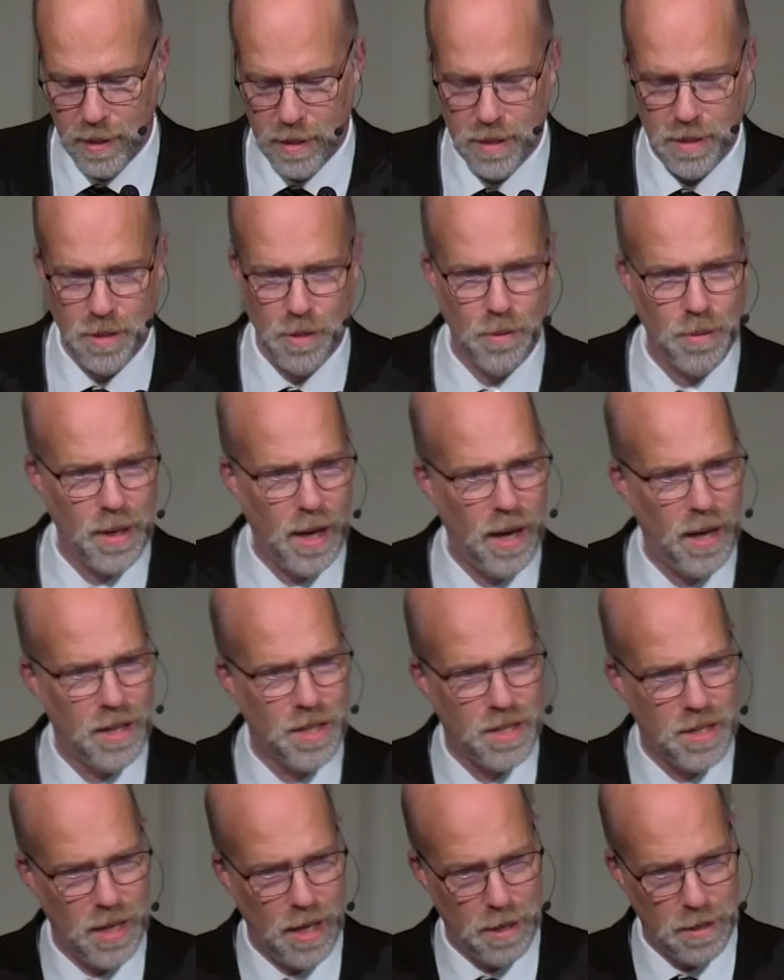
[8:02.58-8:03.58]
So God
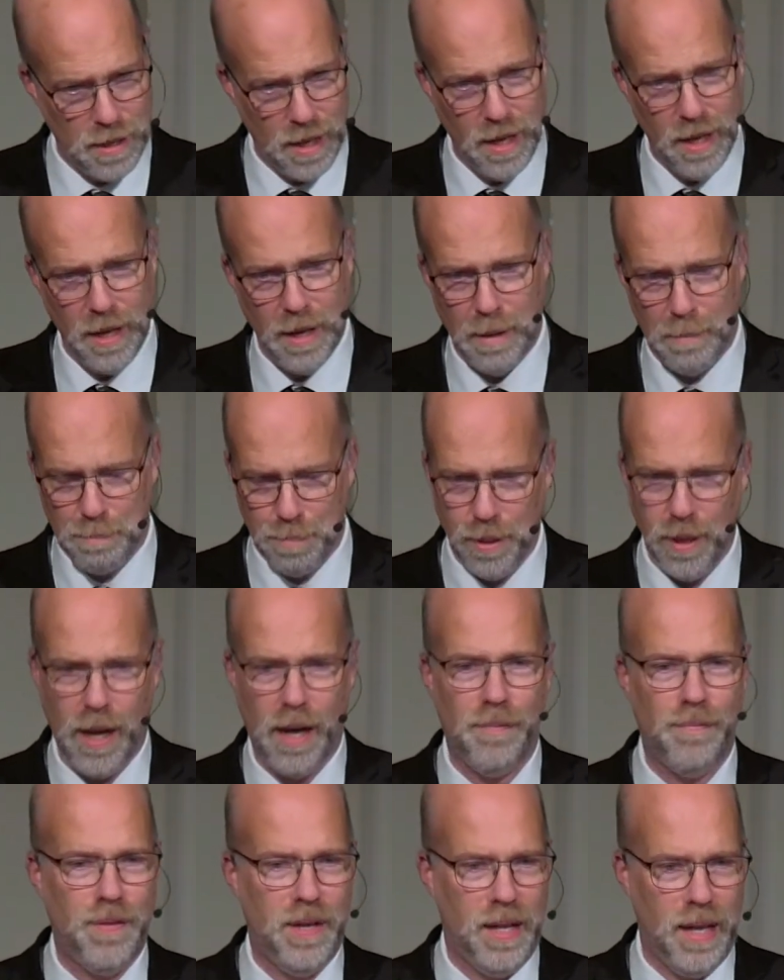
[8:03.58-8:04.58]
sent
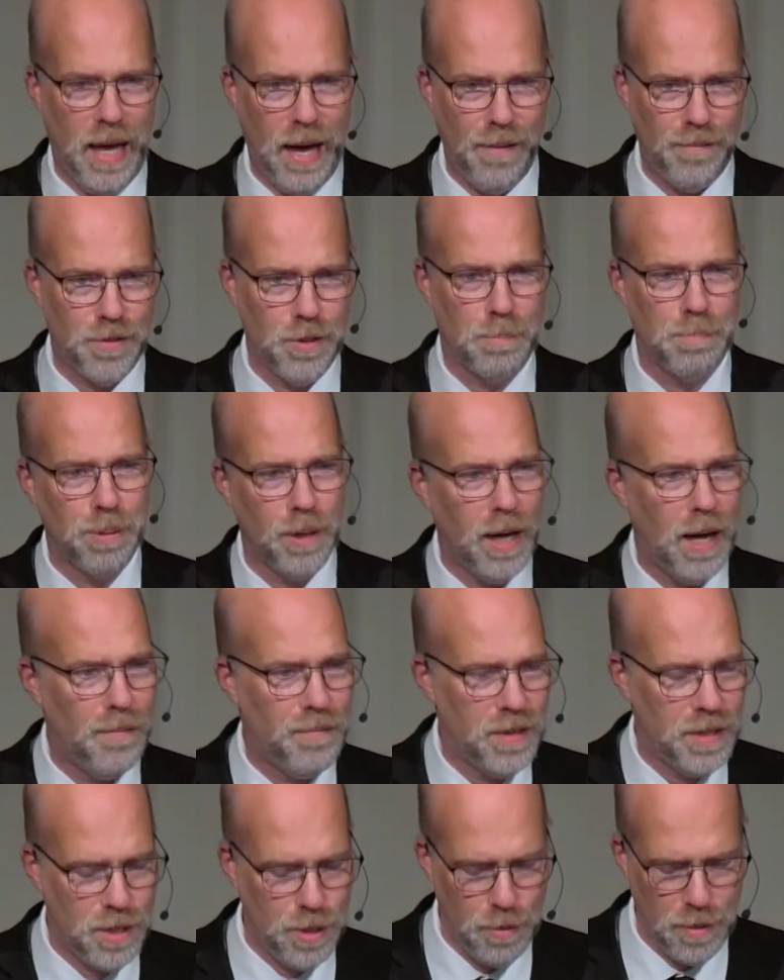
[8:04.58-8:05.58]
prophet after
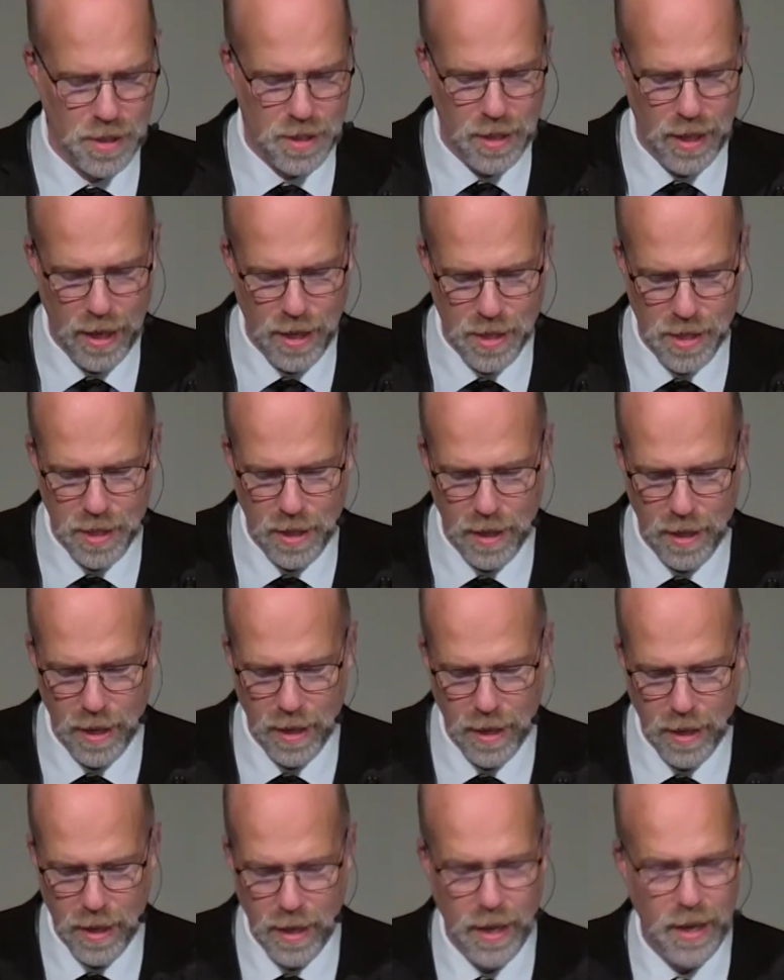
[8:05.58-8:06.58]
prophet to his nation.
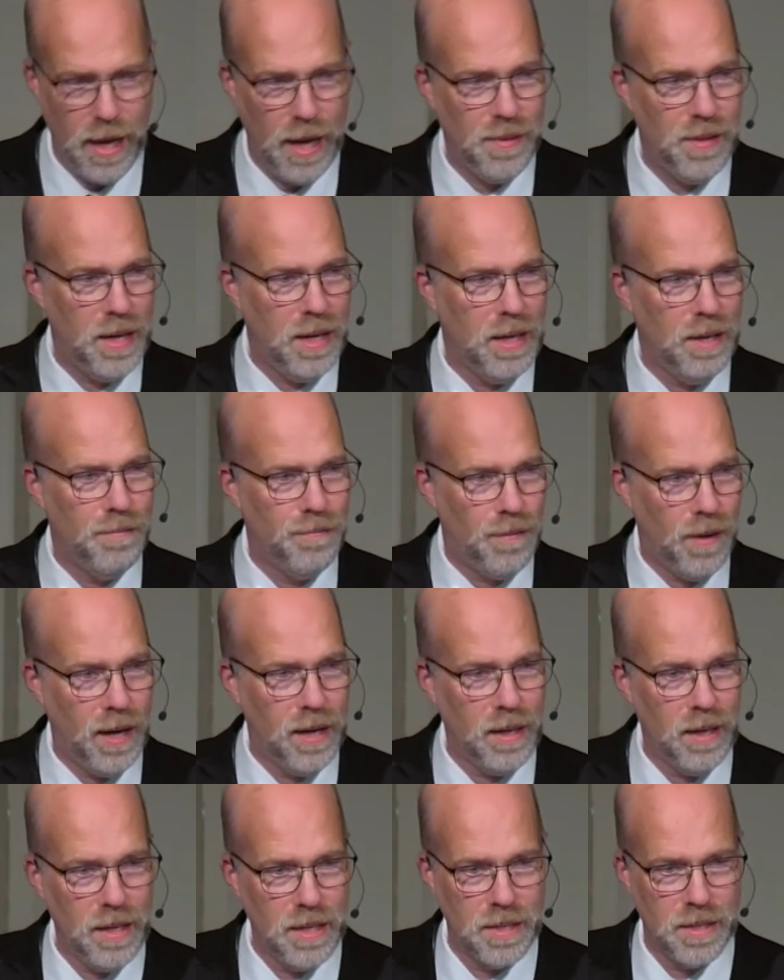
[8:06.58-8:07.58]
And then he
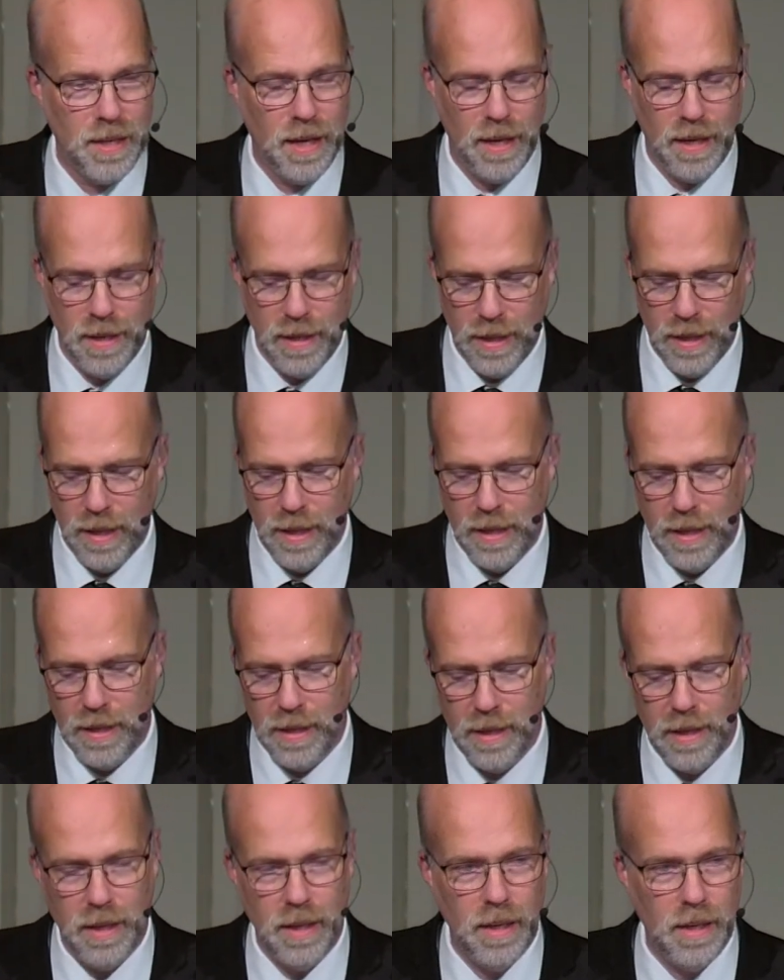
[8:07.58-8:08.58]
finally said,
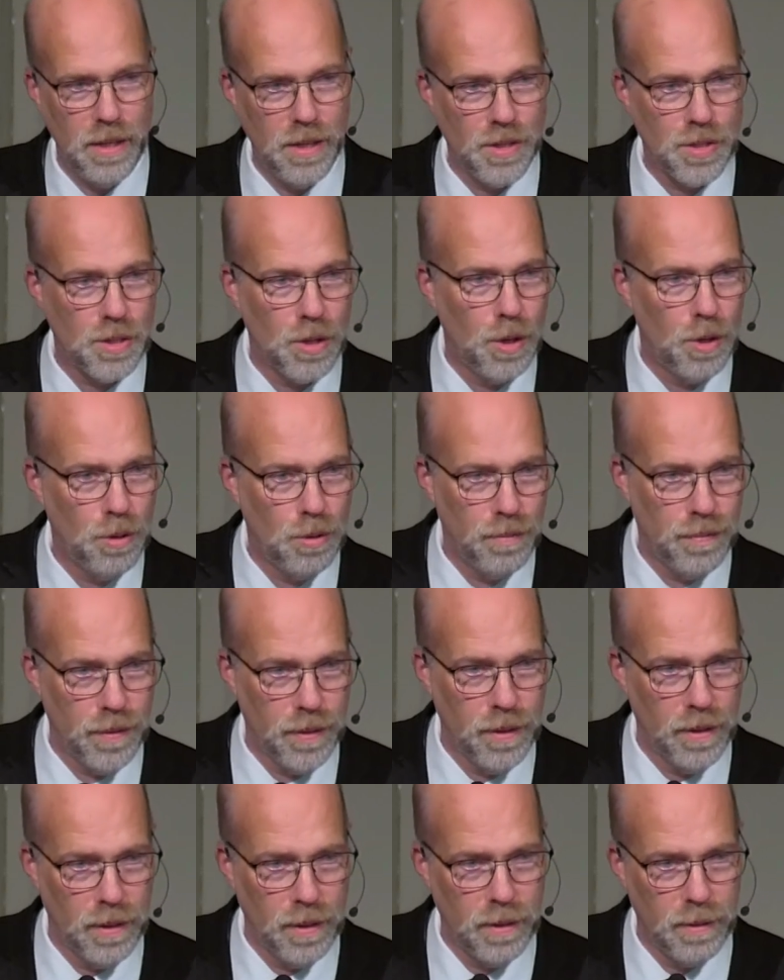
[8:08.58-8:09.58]
it is
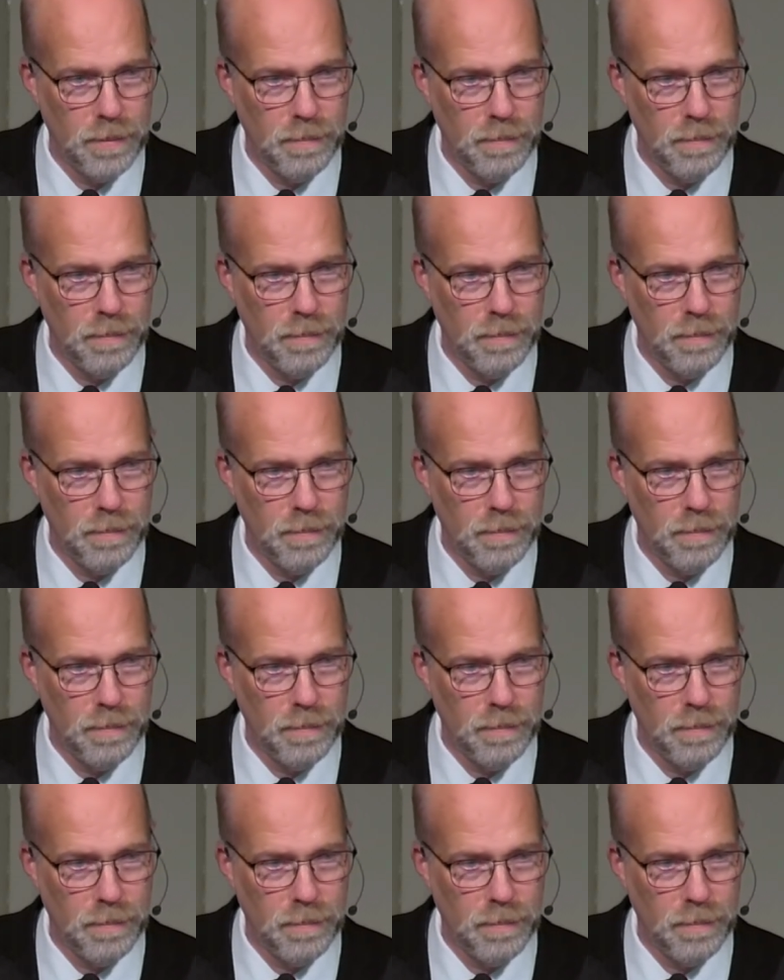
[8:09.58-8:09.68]
over.